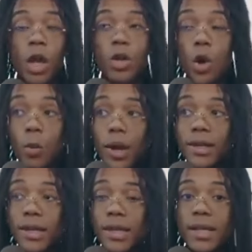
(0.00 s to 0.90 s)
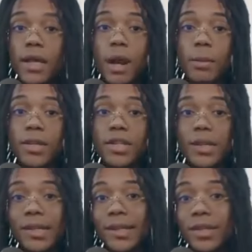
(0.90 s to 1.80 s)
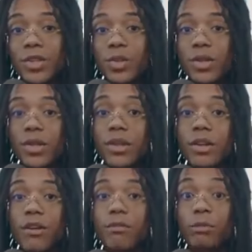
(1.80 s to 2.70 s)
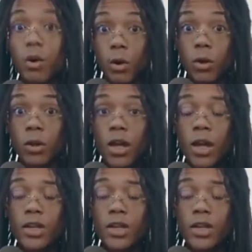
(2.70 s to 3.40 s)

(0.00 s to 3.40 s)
nobody in the commentary niche with enough pull